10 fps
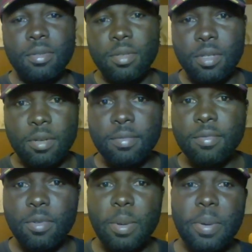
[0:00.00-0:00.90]
you know,
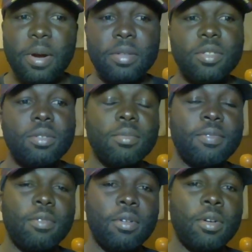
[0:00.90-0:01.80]
for my parents
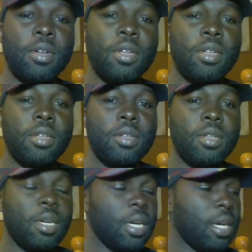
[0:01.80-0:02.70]
before
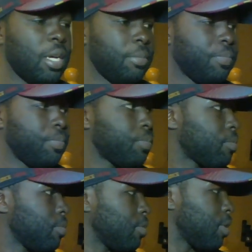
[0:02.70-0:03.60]

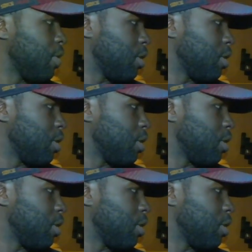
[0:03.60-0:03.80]
giving